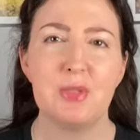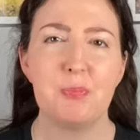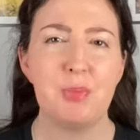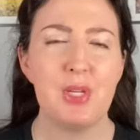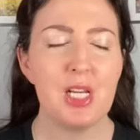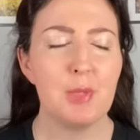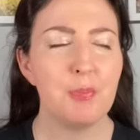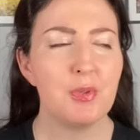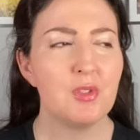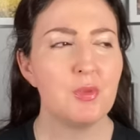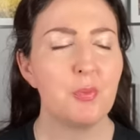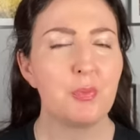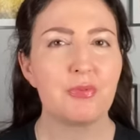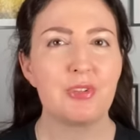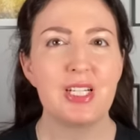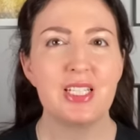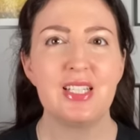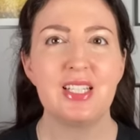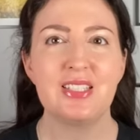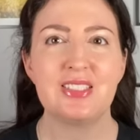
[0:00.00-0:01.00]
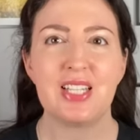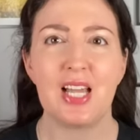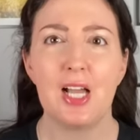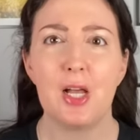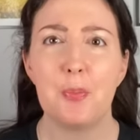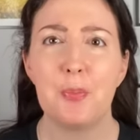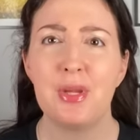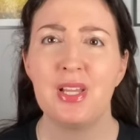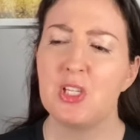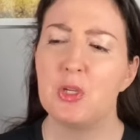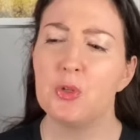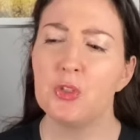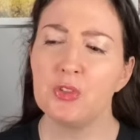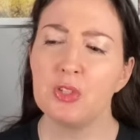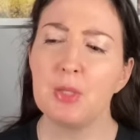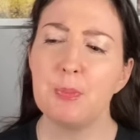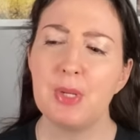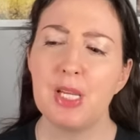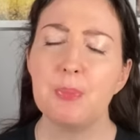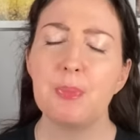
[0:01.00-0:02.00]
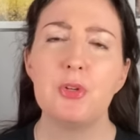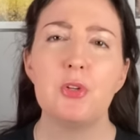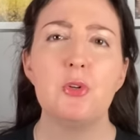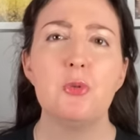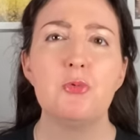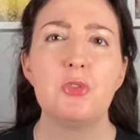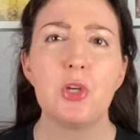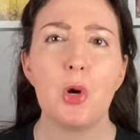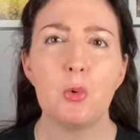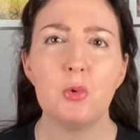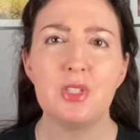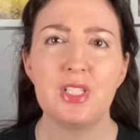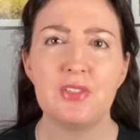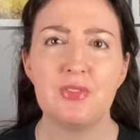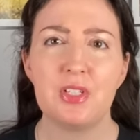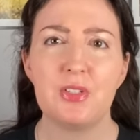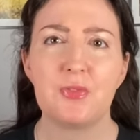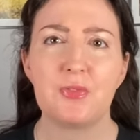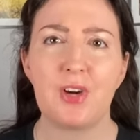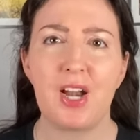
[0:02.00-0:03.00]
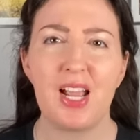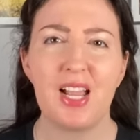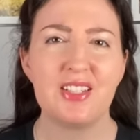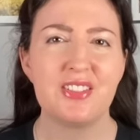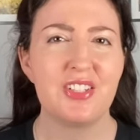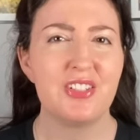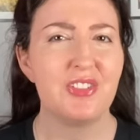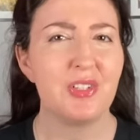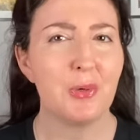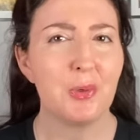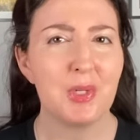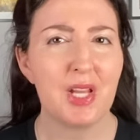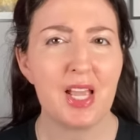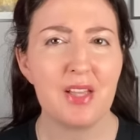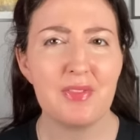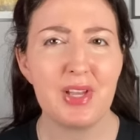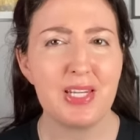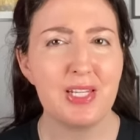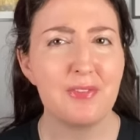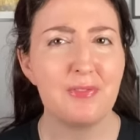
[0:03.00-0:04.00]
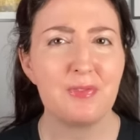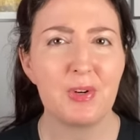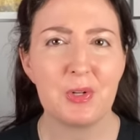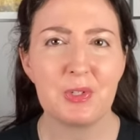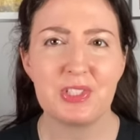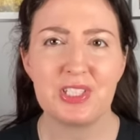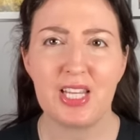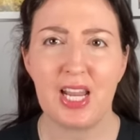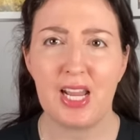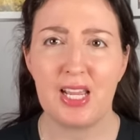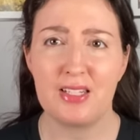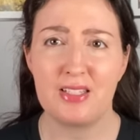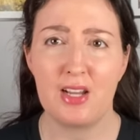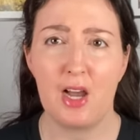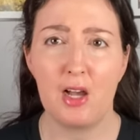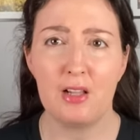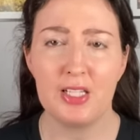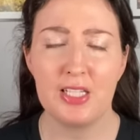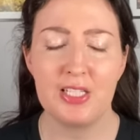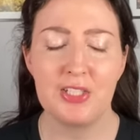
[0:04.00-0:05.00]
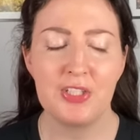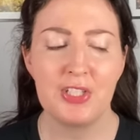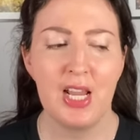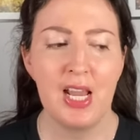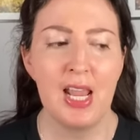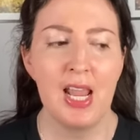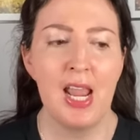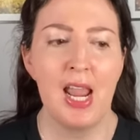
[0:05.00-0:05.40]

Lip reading: And people bring this up, usually people who don't live in France and don't have any firsthand knowledge.